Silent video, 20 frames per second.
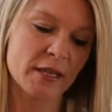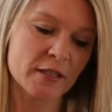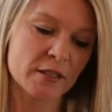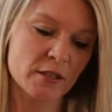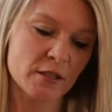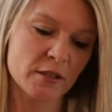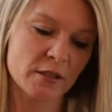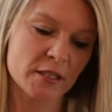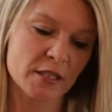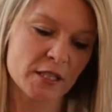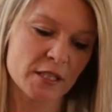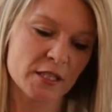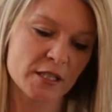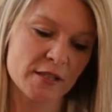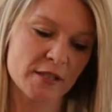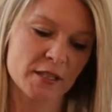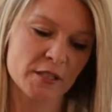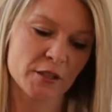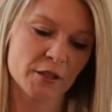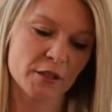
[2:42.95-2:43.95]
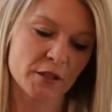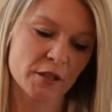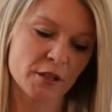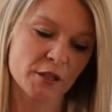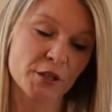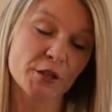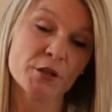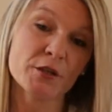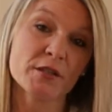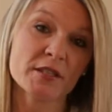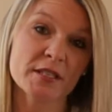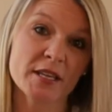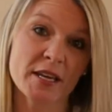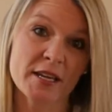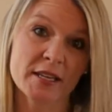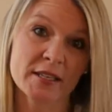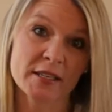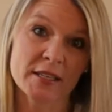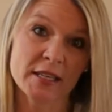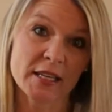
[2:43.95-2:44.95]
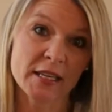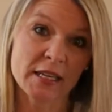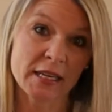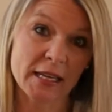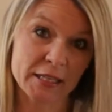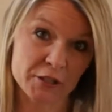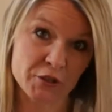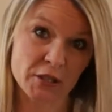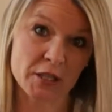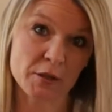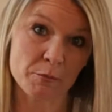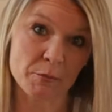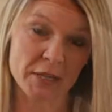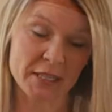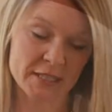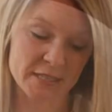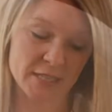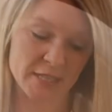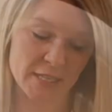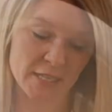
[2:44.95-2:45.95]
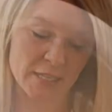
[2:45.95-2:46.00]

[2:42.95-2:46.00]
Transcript: into a dish that you could use an electric mixer